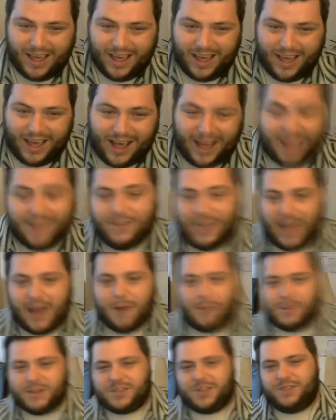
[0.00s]

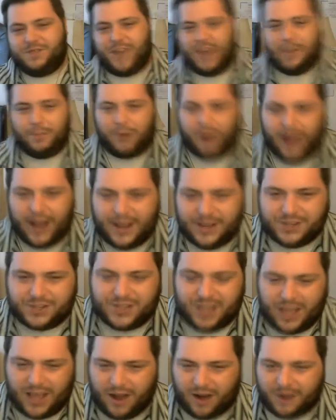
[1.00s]
Cannabis is vaporized.
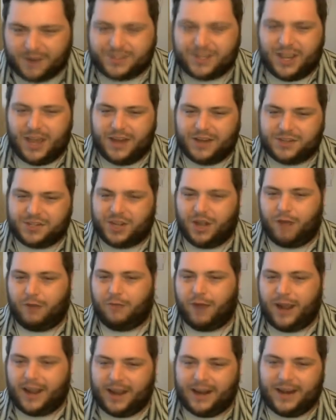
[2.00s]
The RTA does not
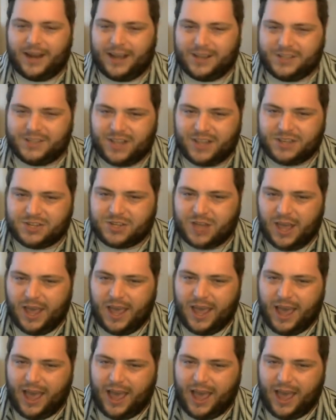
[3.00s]
recognize this